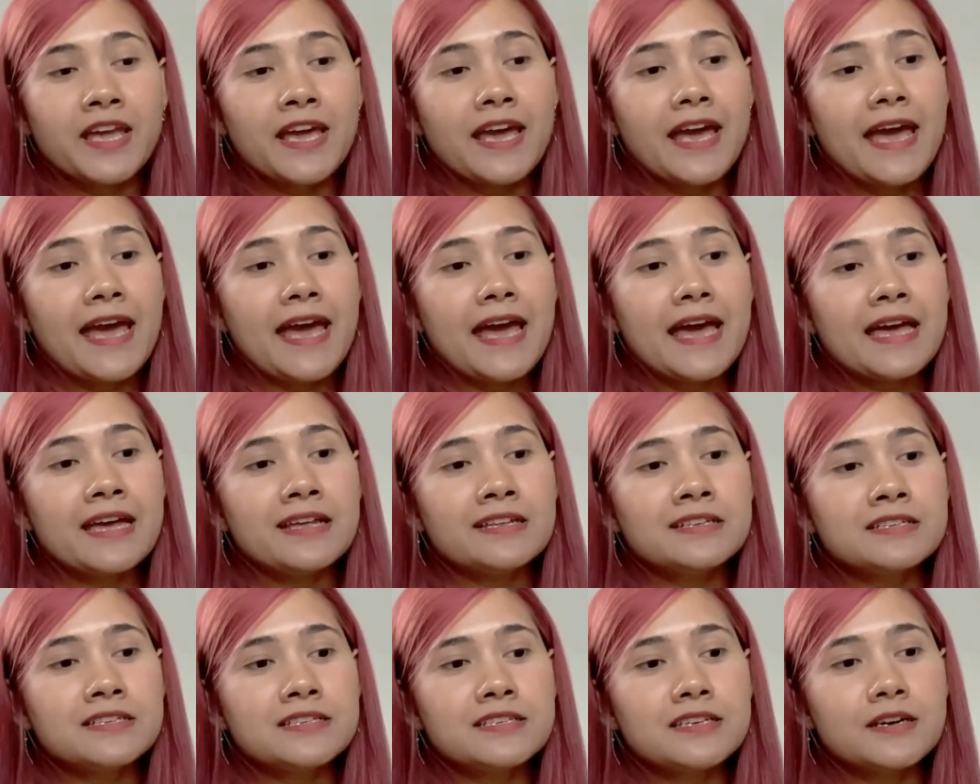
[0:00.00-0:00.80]

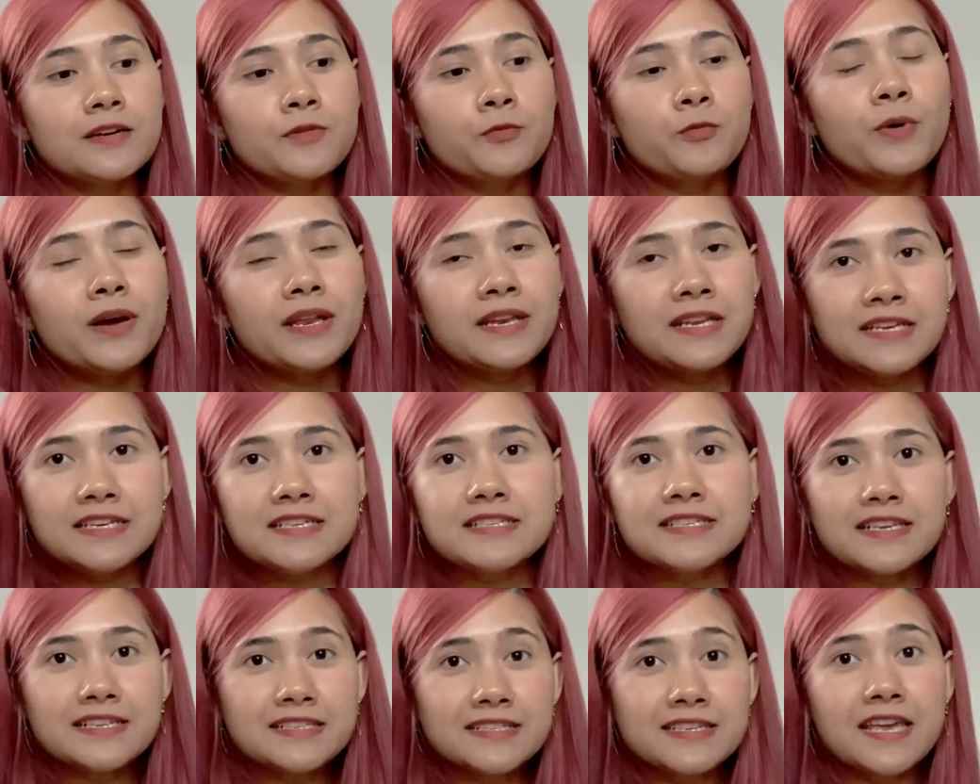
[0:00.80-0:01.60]
And when he's
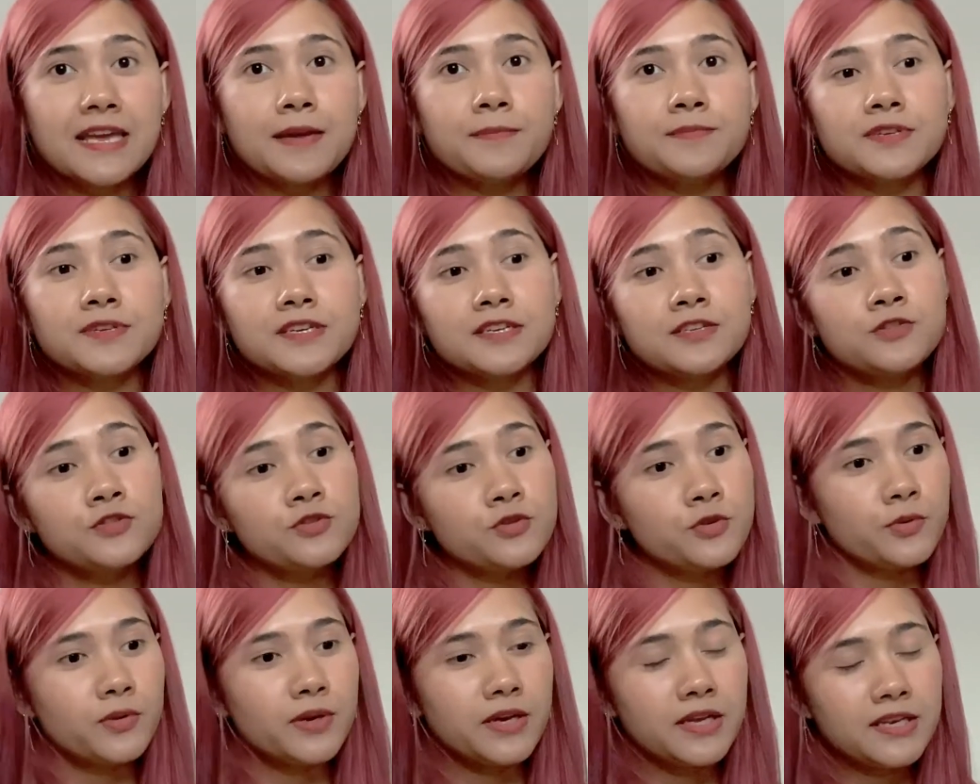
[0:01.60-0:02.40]
escaped into
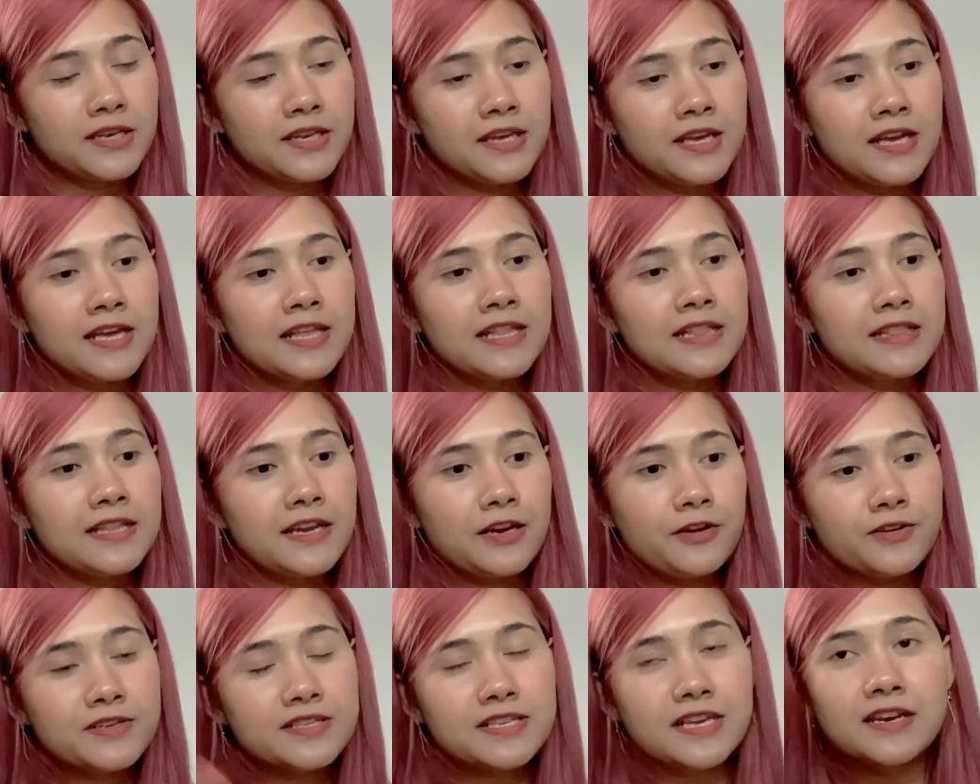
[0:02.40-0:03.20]
it, there
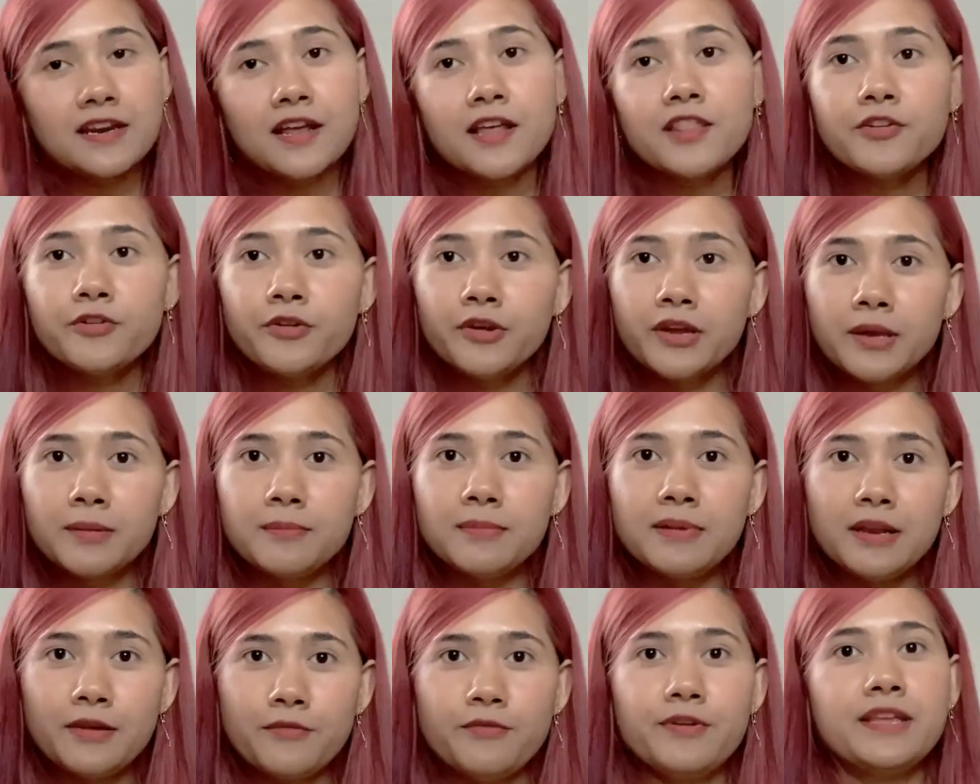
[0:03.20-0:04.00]
is another him
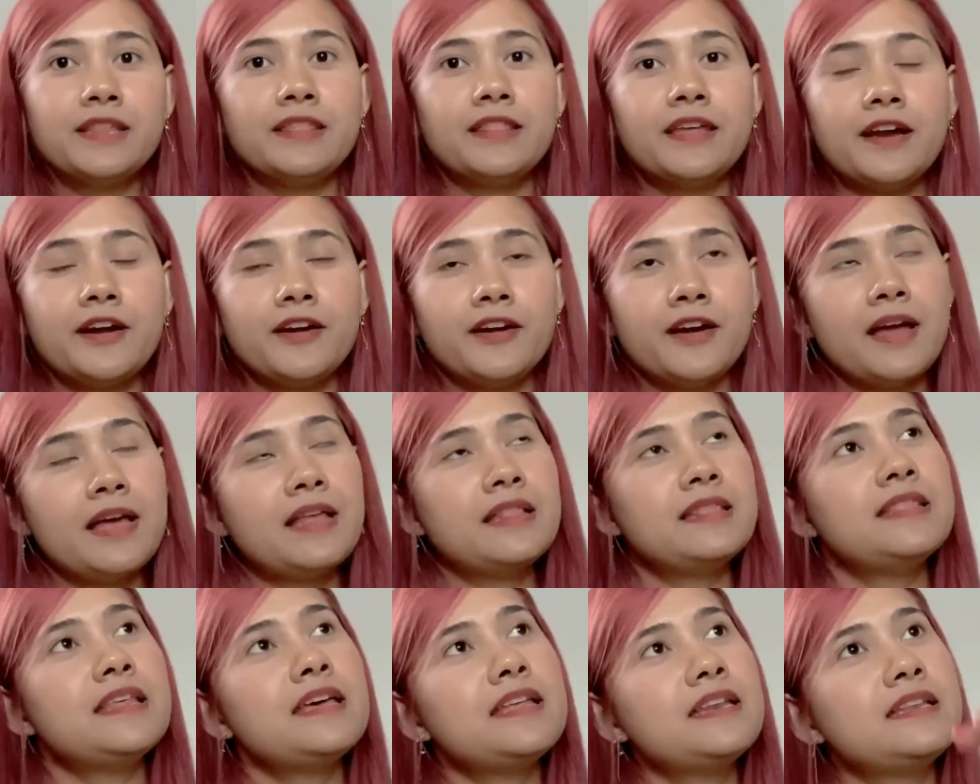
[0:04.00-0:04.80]
living there. And
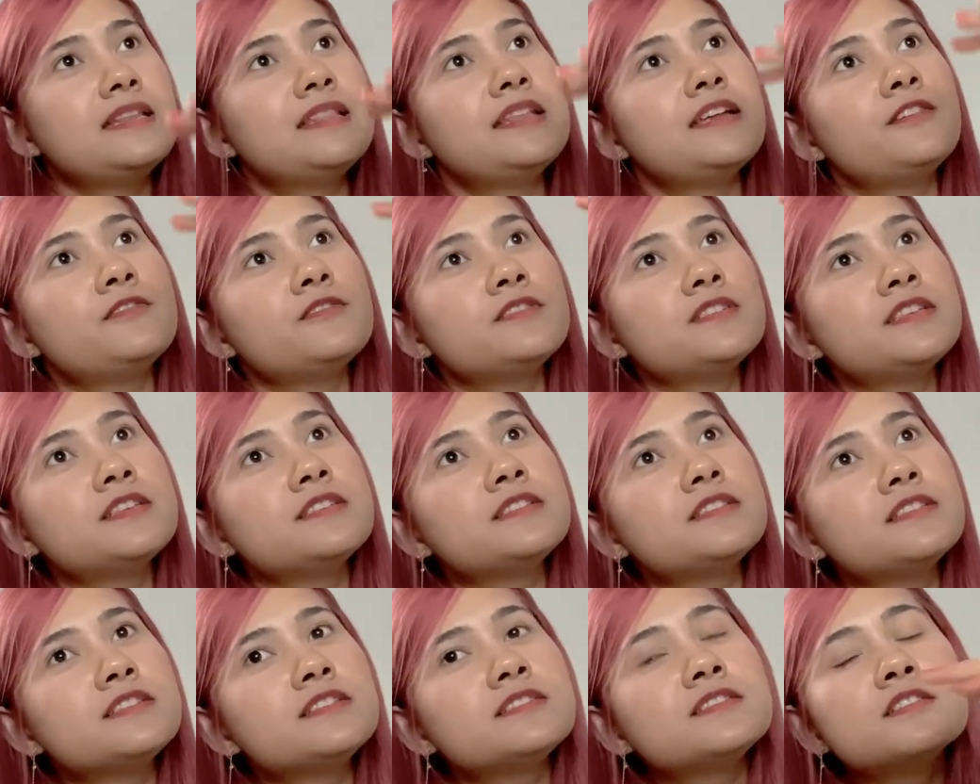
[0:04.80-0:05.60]
then there is
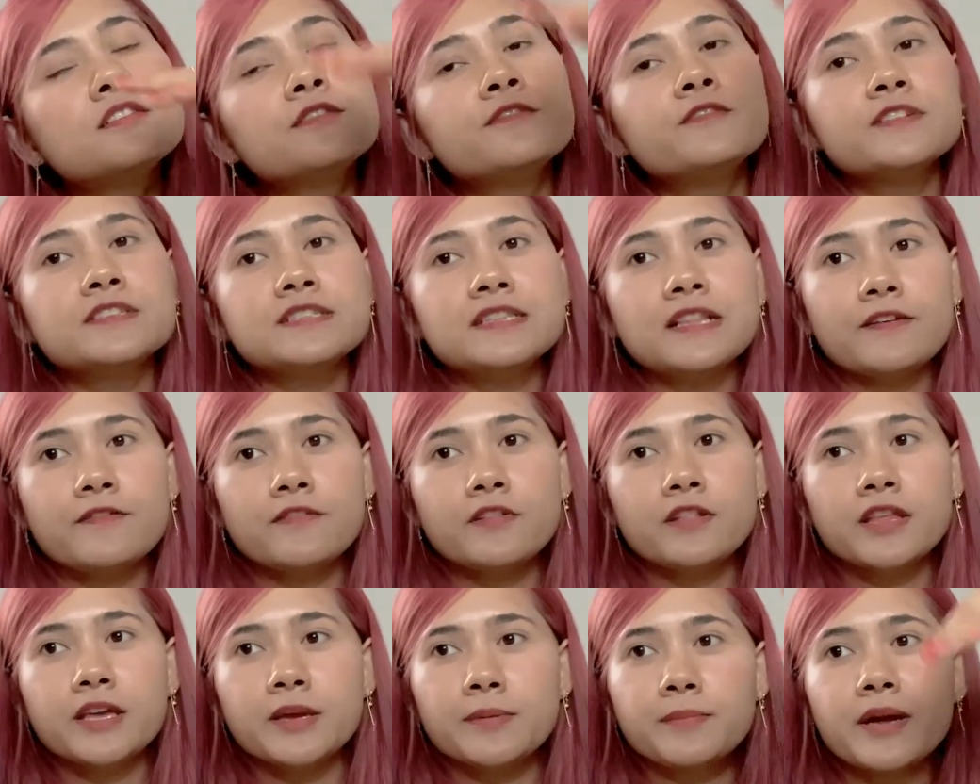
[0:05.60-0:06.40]
the surface level
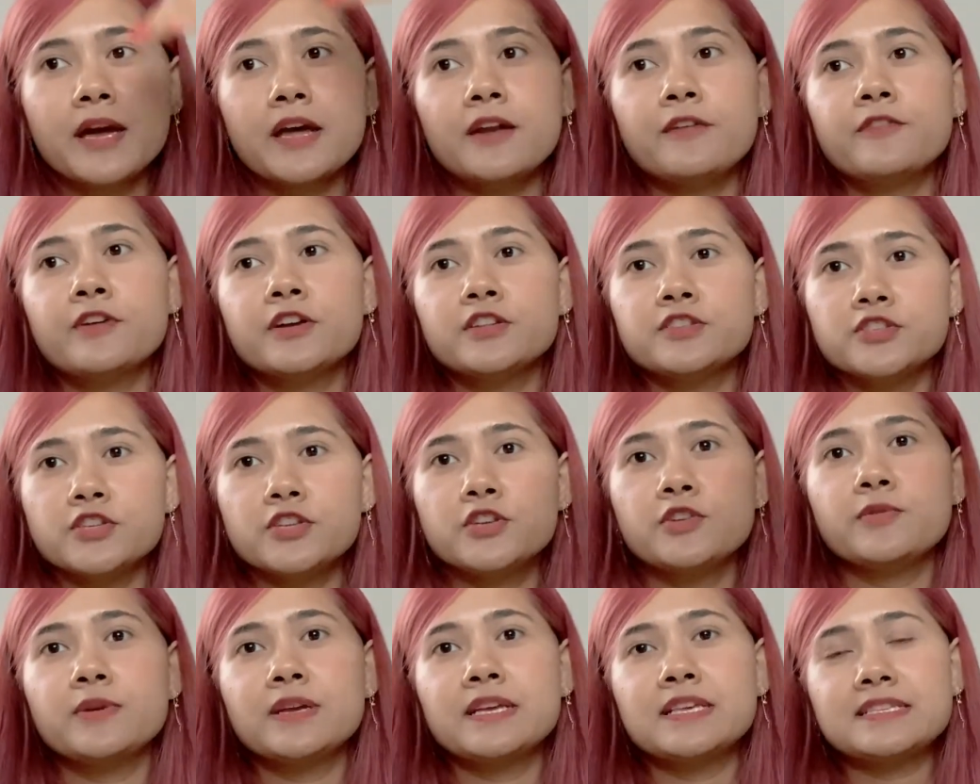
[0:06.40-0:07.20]
him kind of
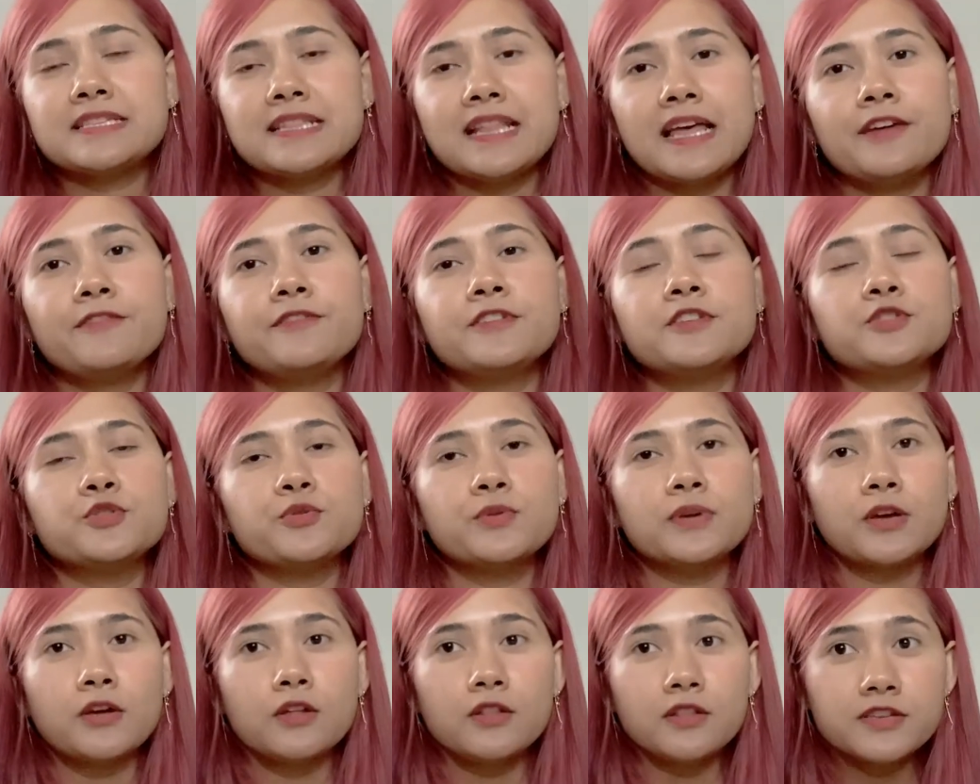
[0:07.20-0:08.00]
continuing his life and
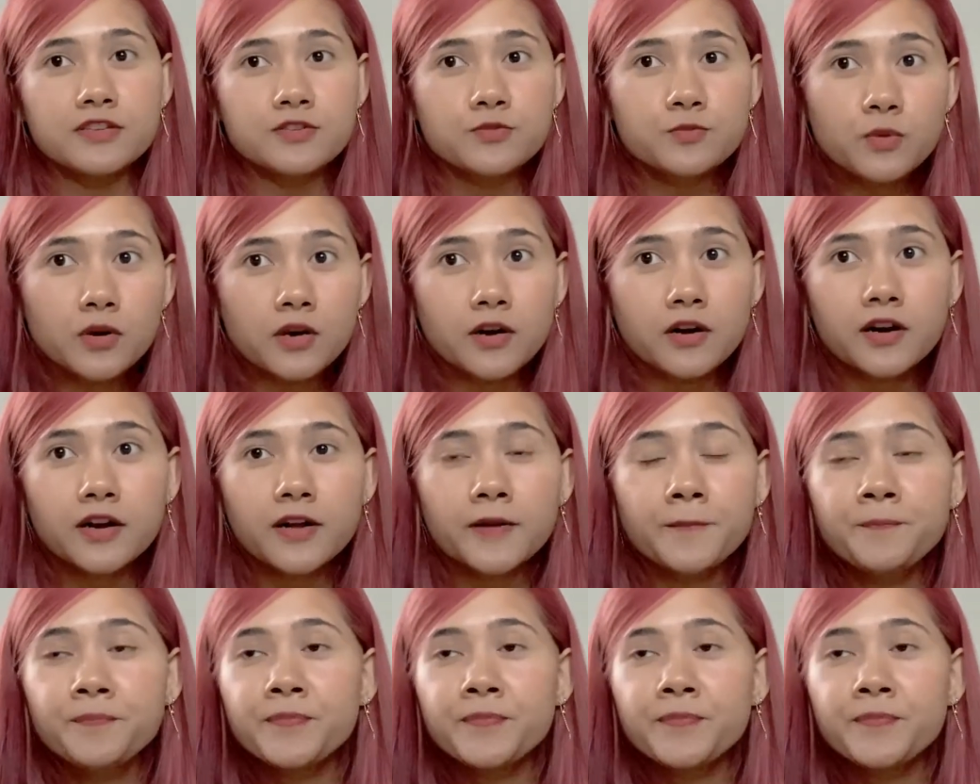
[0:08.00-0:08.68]
doing all his work.